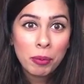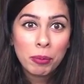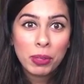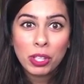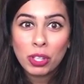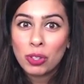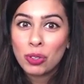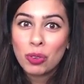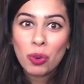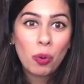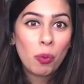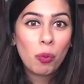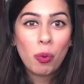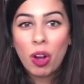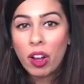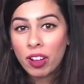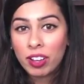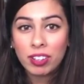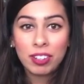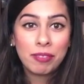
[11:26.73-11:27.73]
but you don't
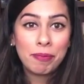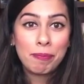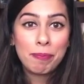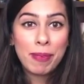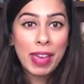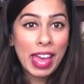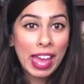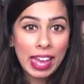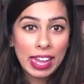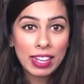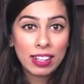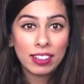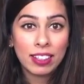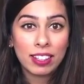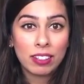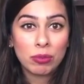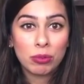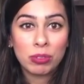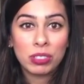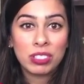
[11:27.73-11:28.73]
want a matte,
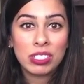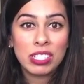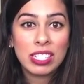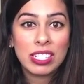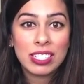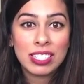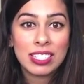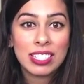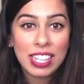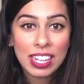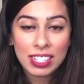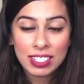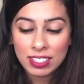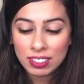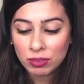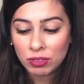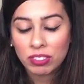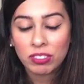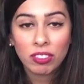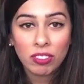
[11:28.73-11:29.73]
like really intense,